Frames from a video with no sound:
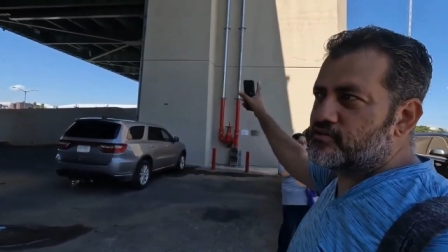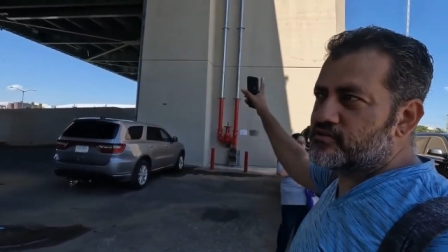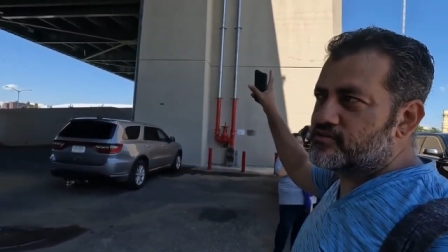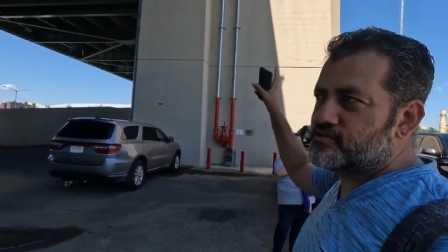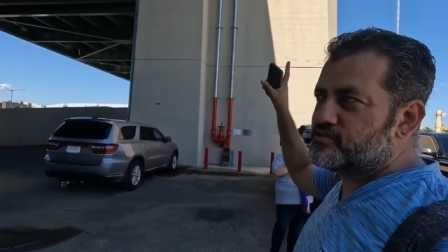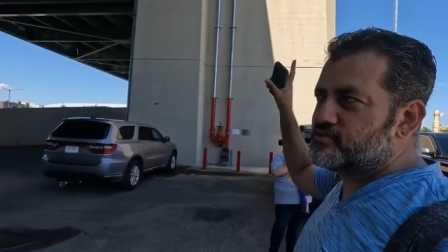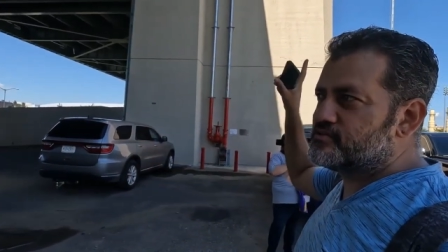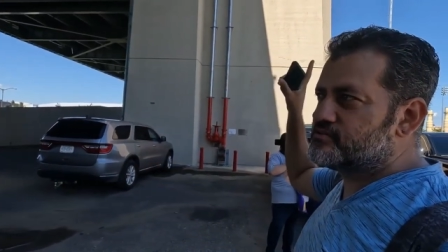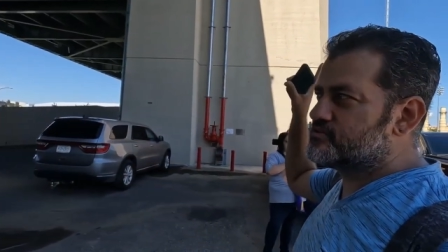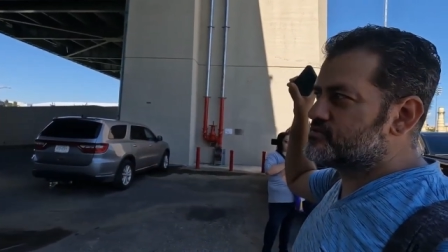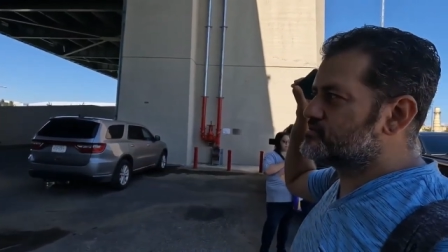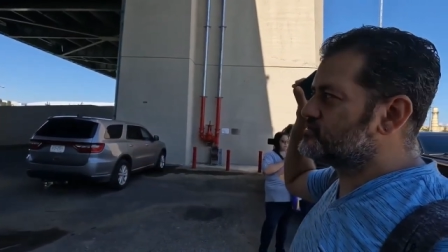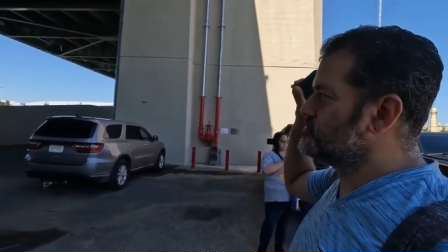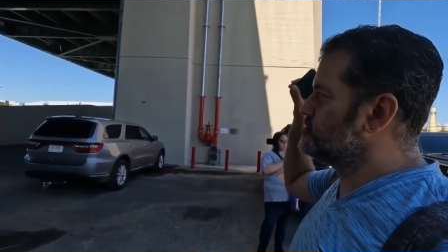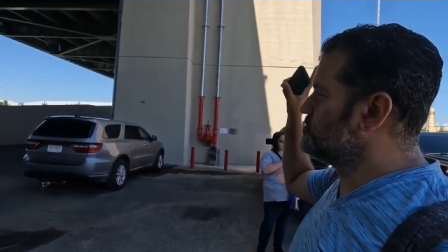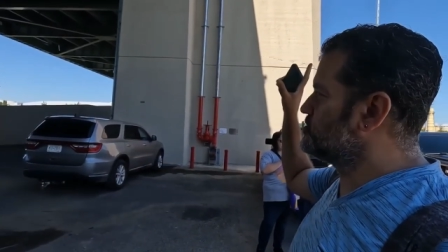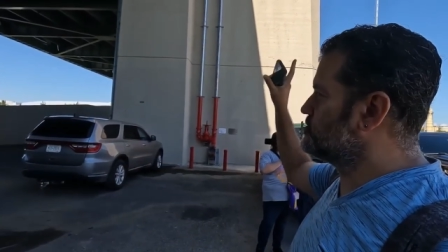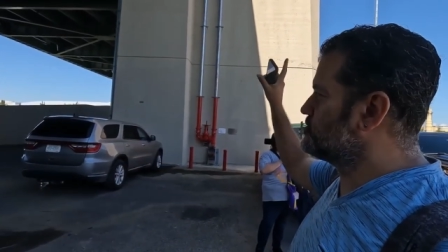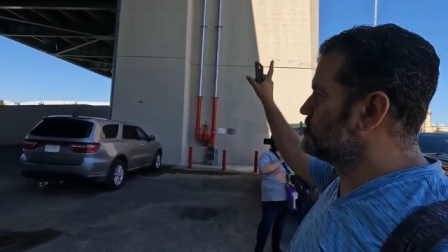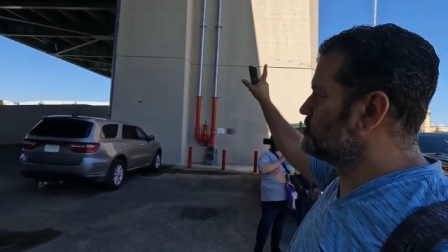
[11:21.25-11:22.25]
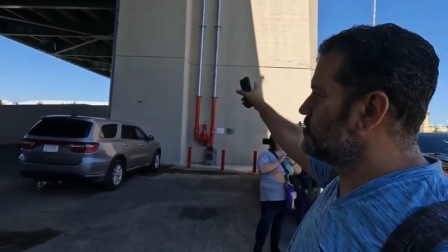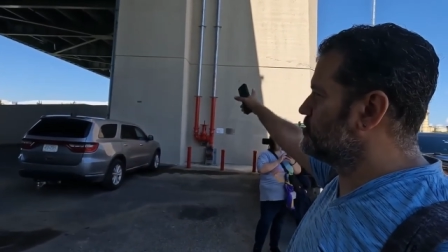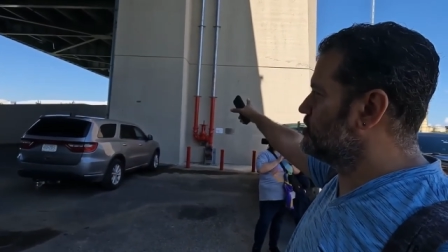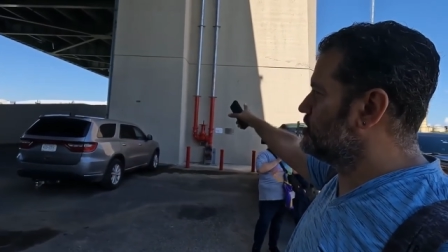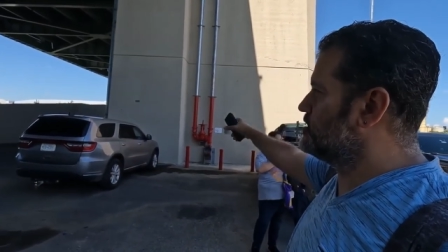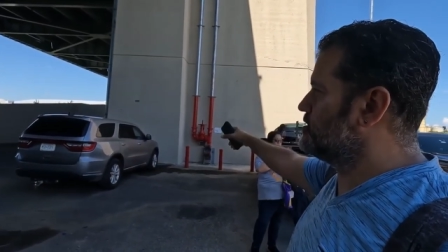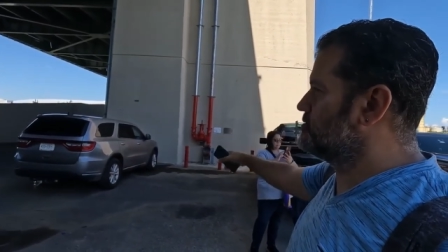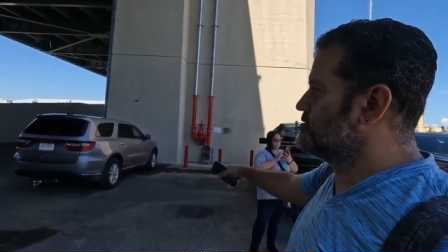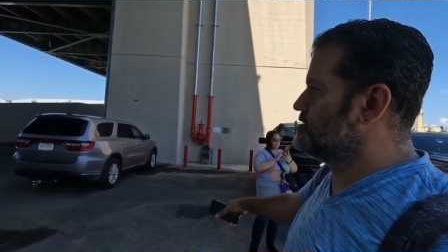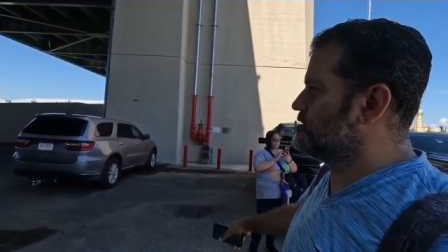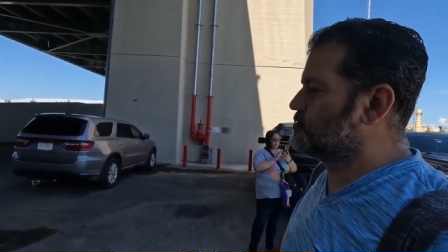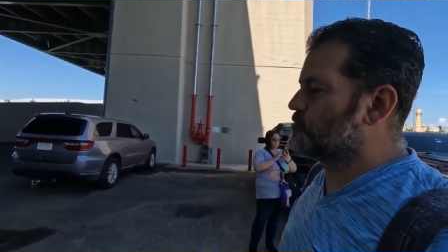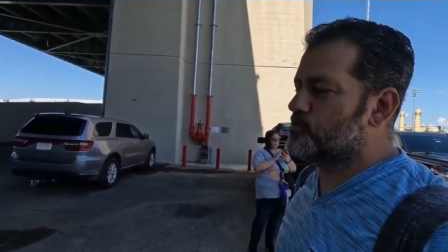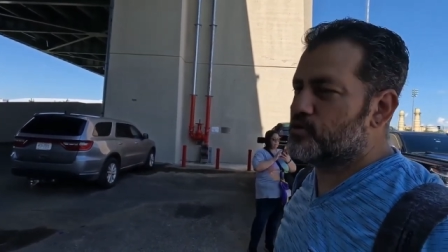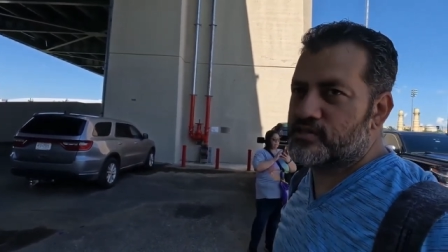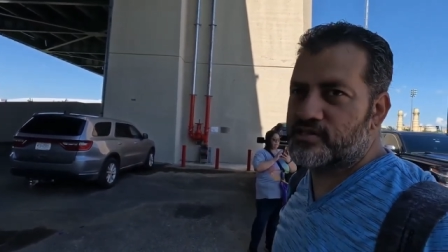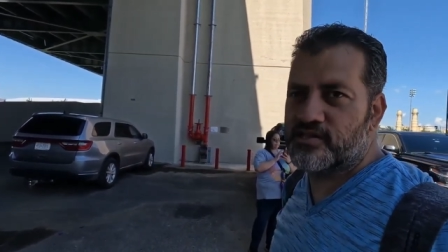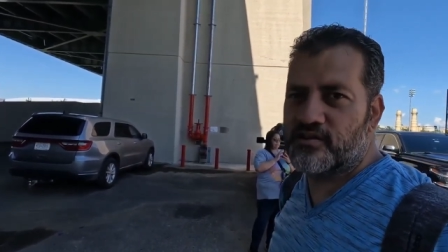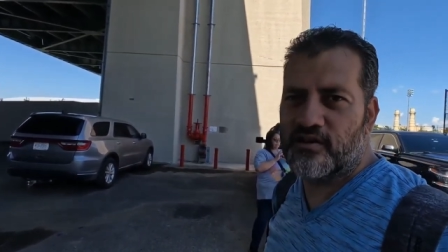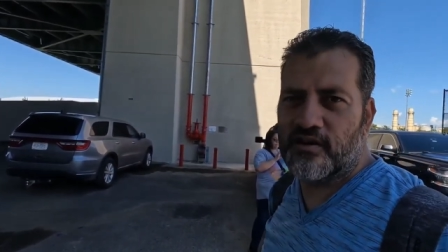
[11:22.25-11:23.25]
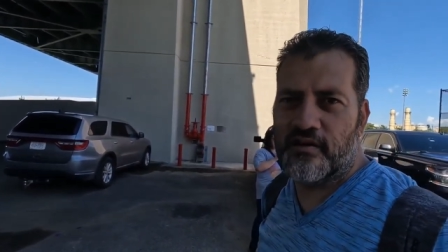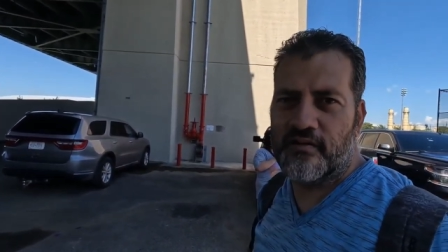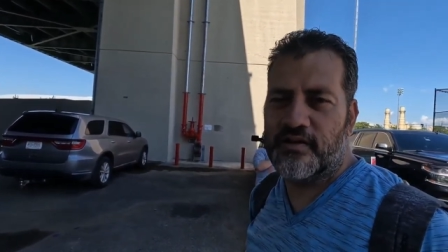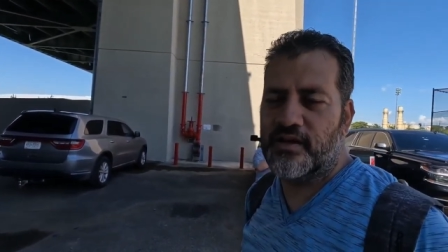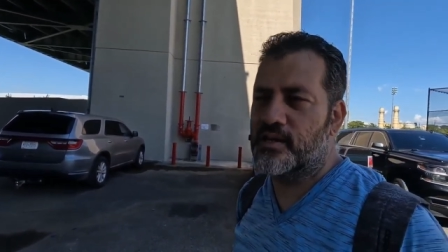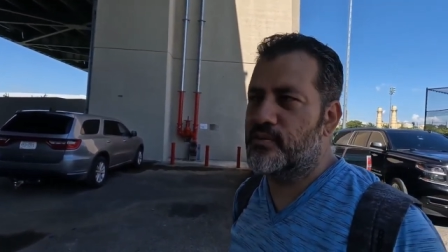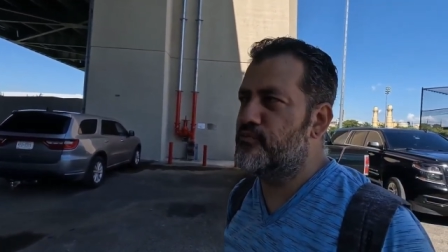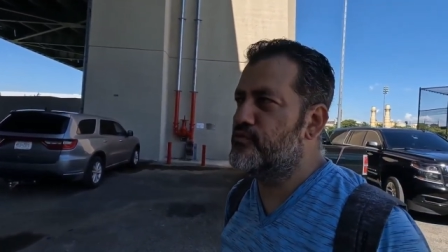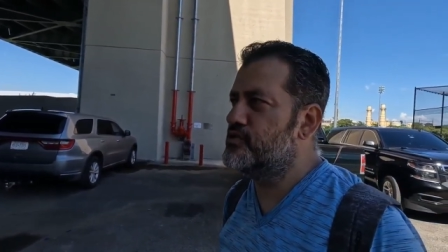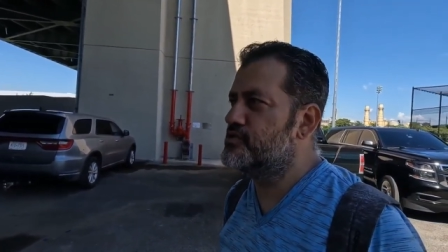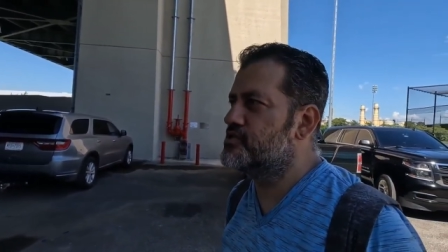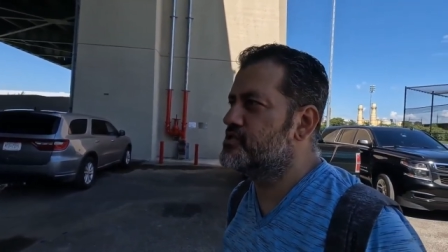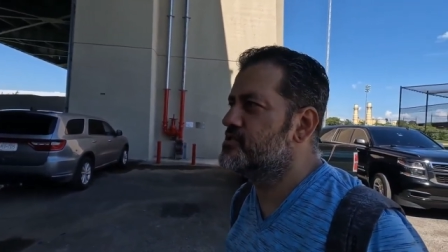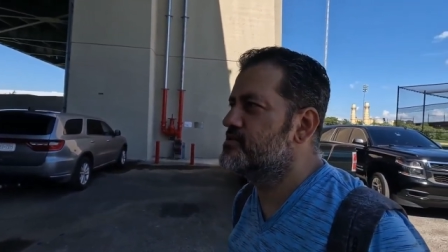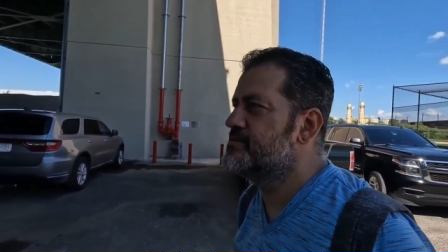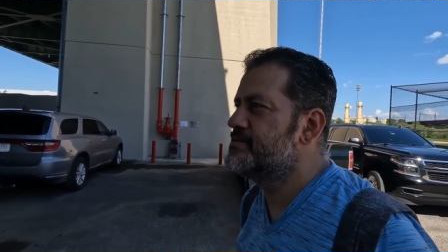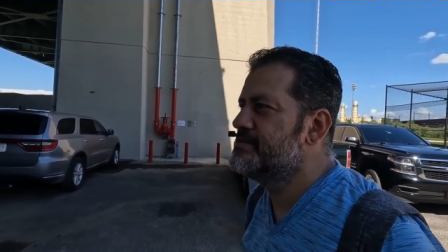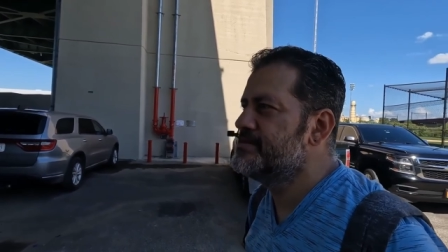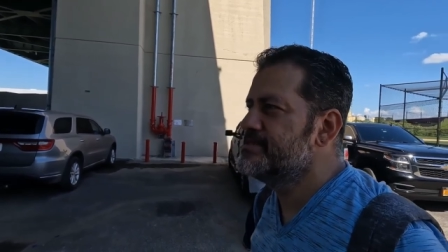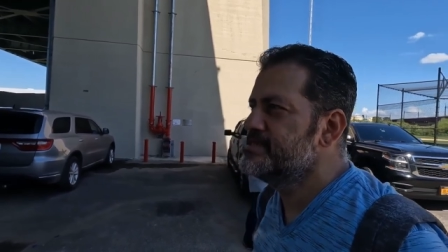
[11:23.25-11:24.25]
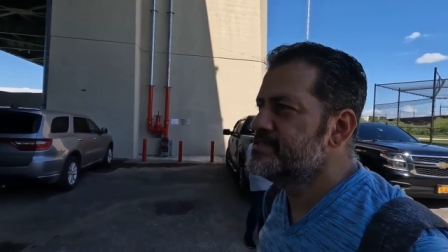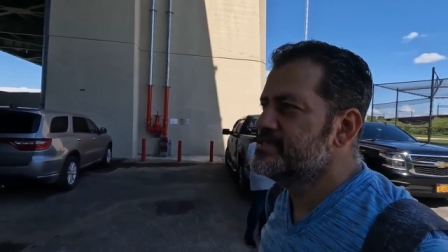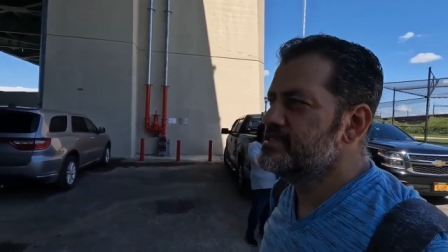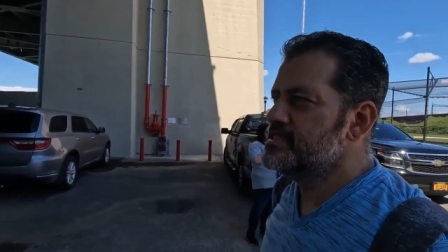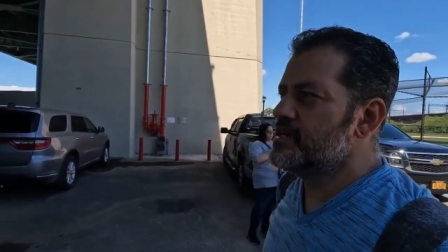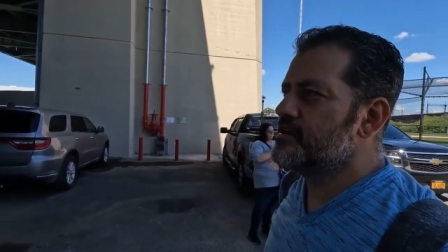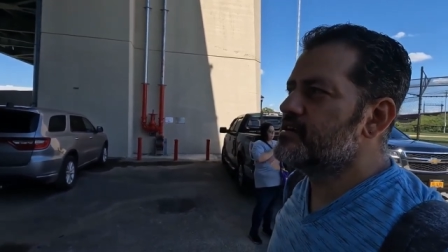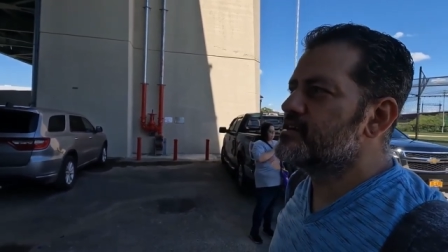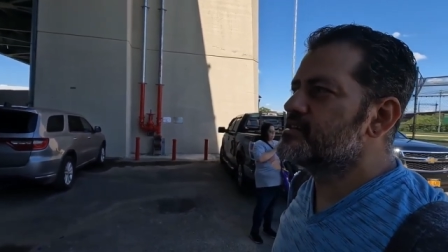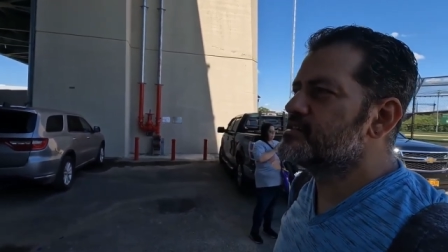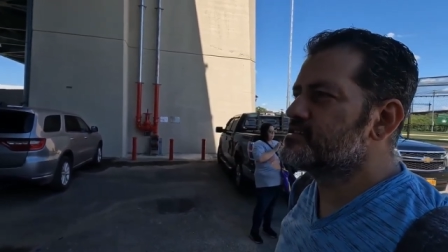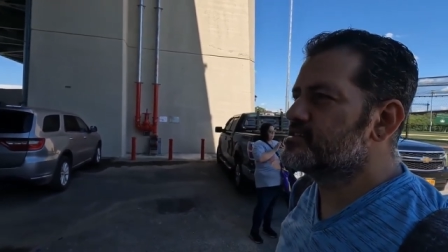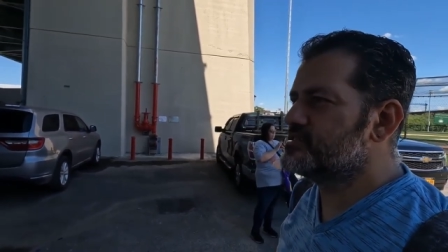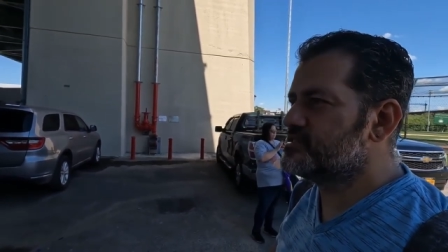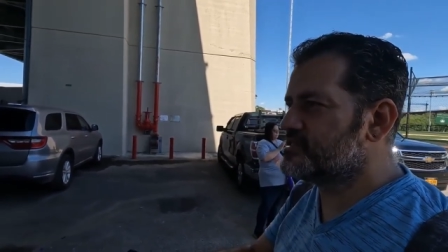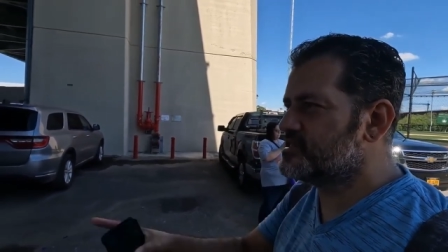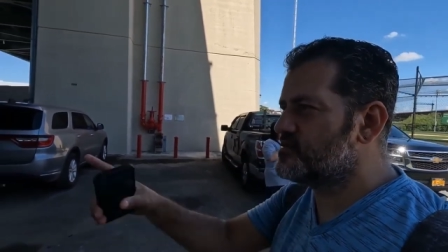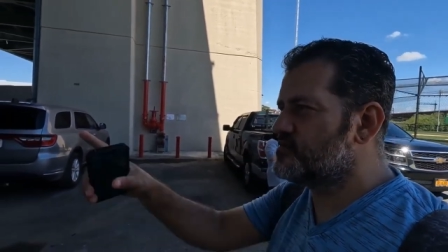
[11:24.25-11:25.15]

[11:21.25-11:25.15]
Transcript: So we can go on across the R F K bridge. Alright, let's